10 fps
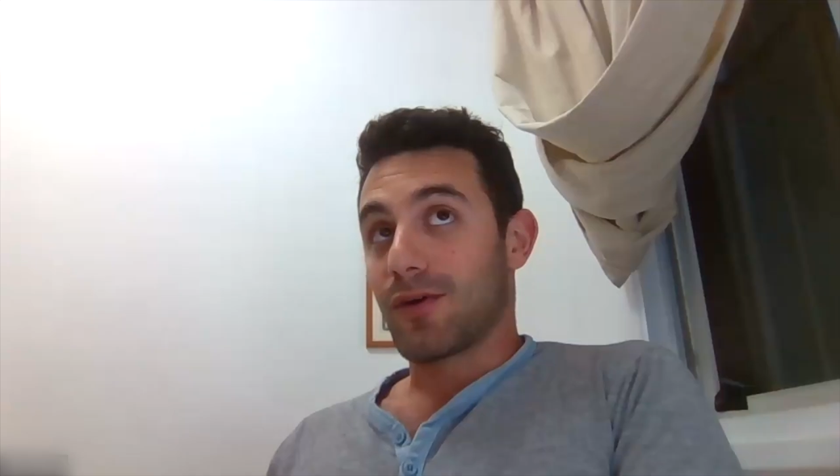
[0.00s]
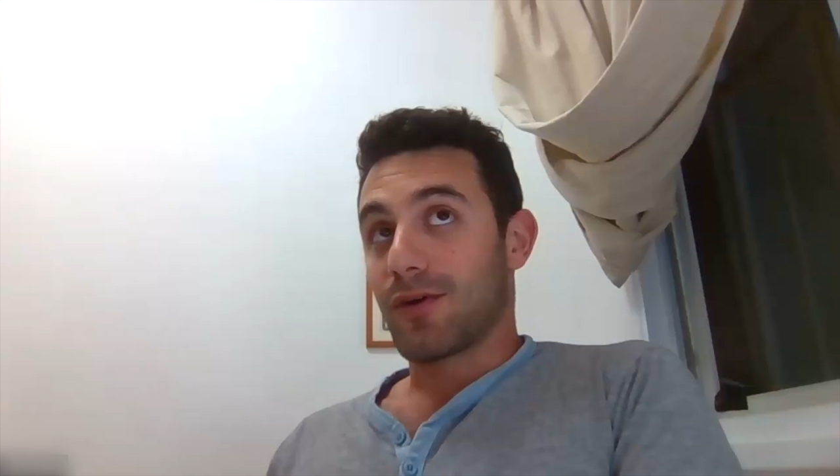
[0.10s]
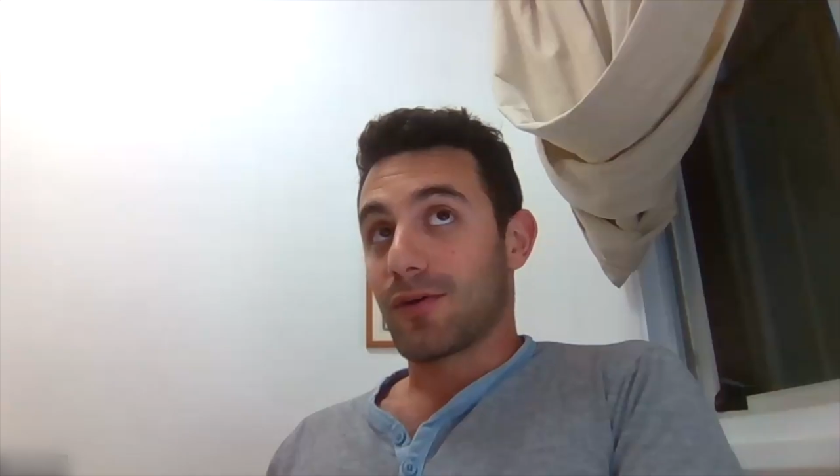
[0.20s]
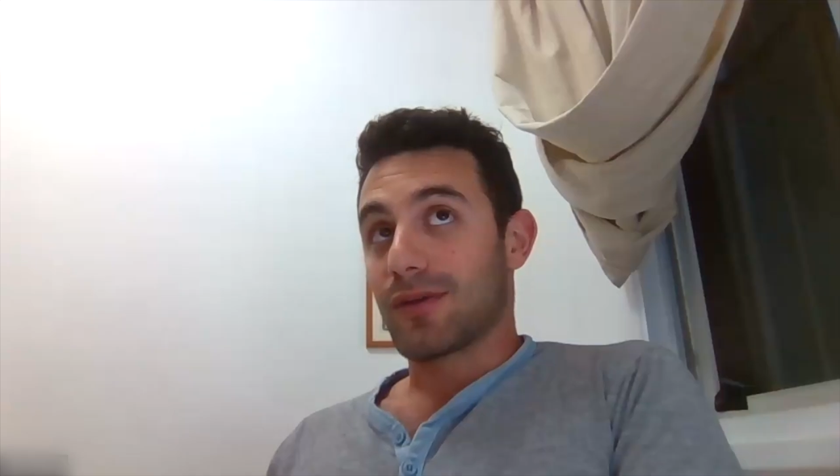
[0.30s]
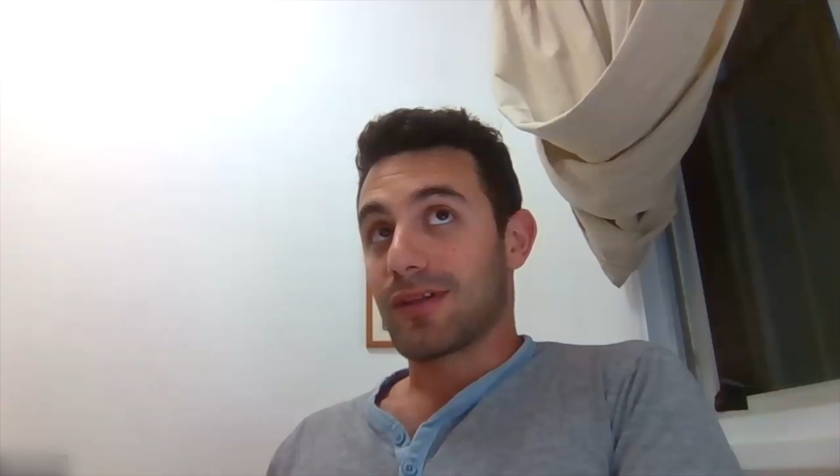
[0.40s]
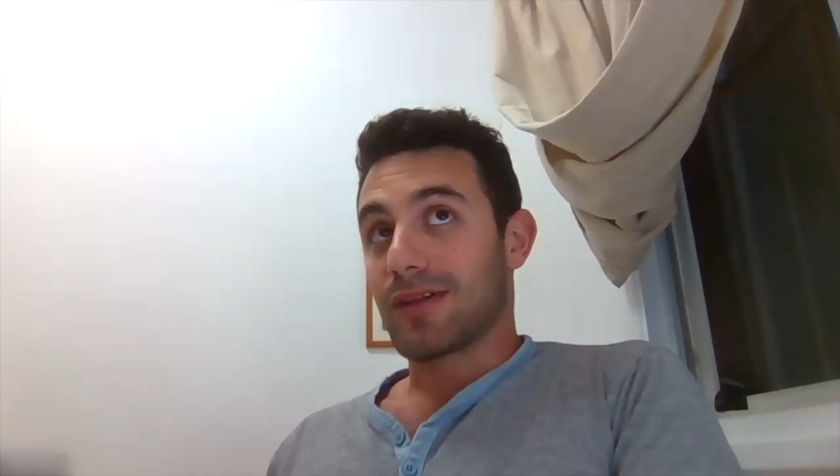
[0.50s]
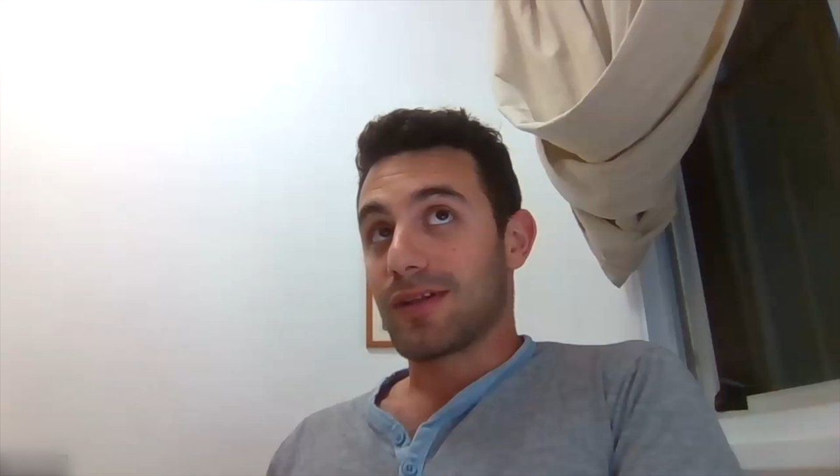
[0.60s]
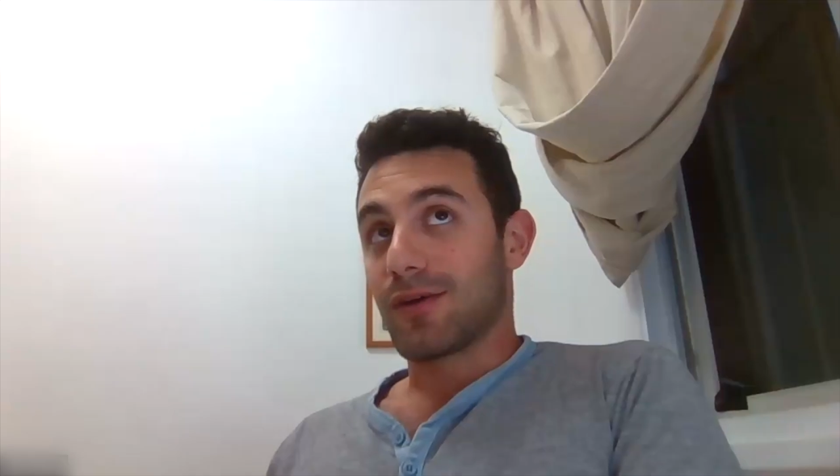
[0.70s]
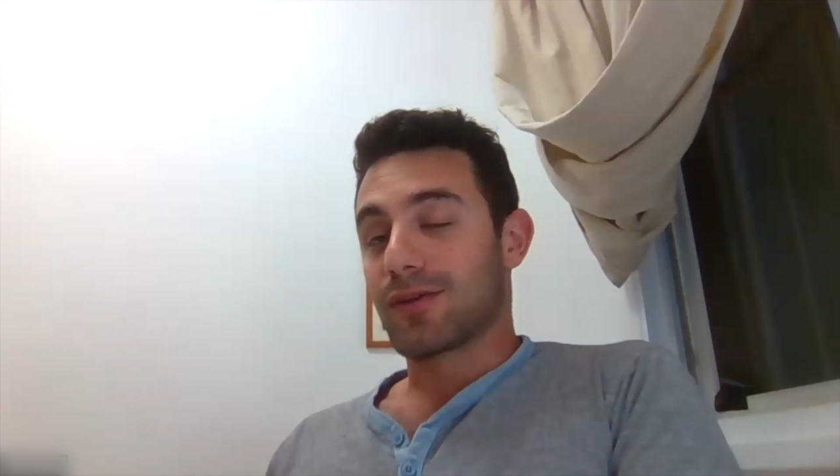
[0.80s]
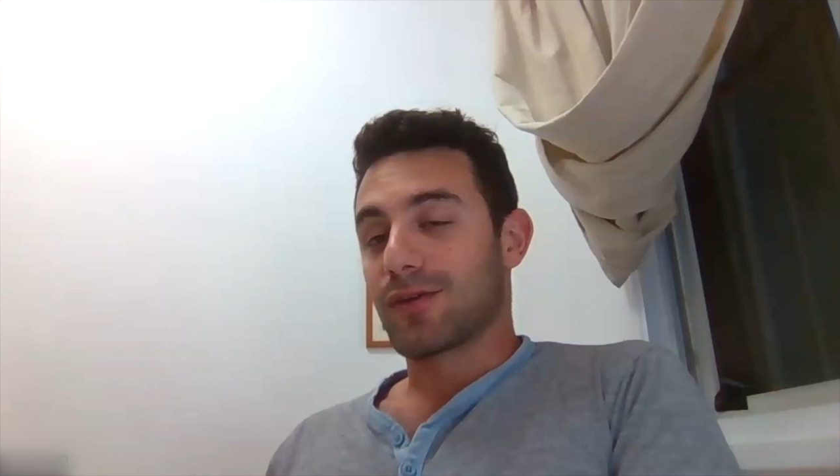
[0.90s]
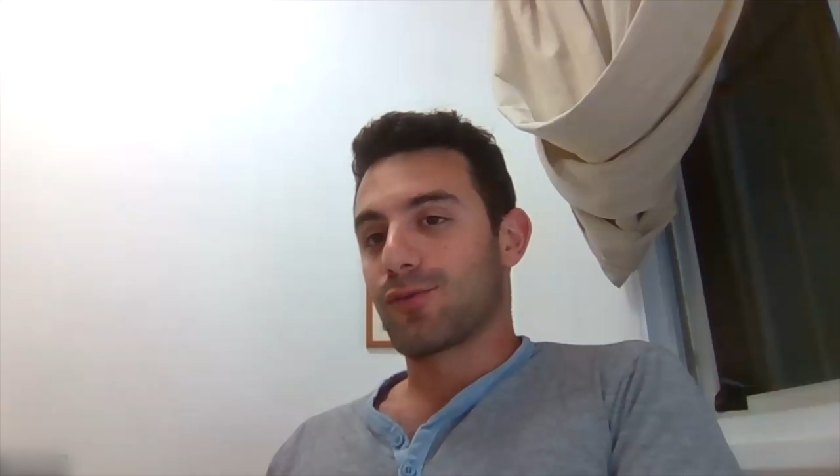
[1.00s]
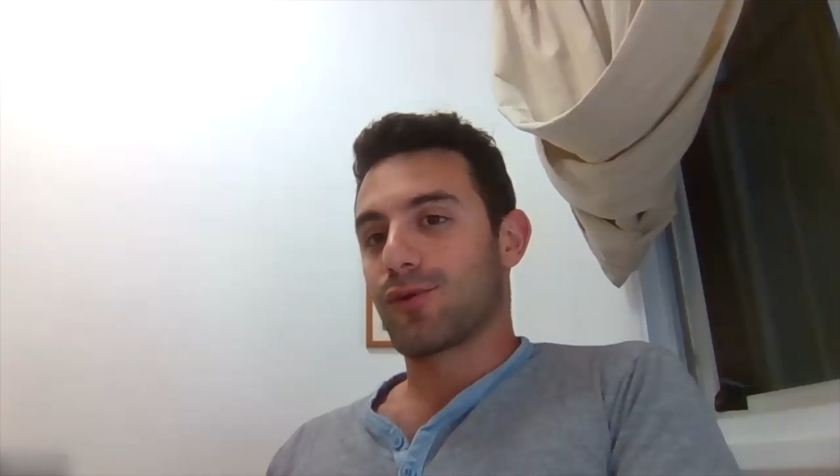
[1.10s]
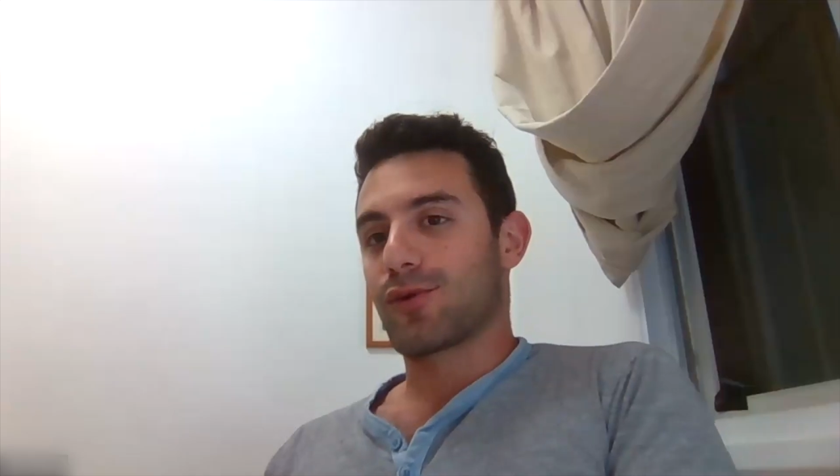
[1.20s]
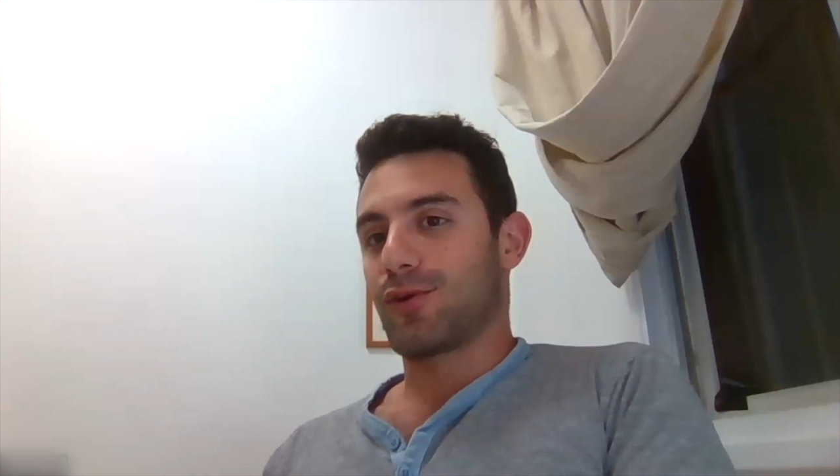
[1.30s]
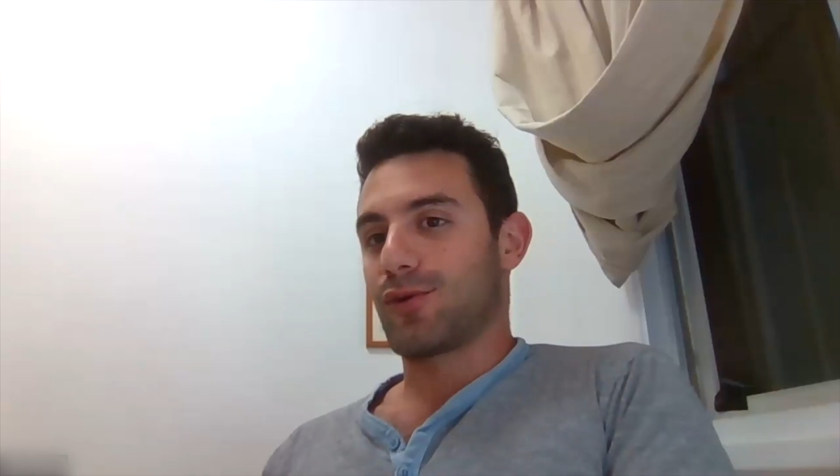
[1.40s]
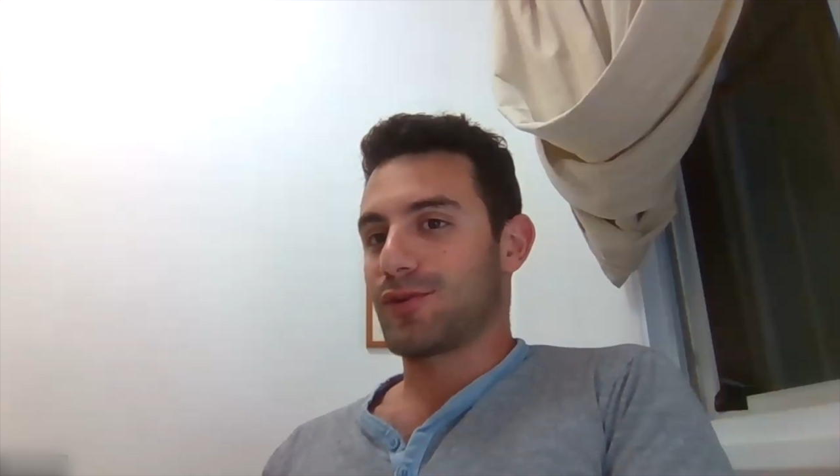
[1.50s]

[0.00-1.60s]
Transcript: all the work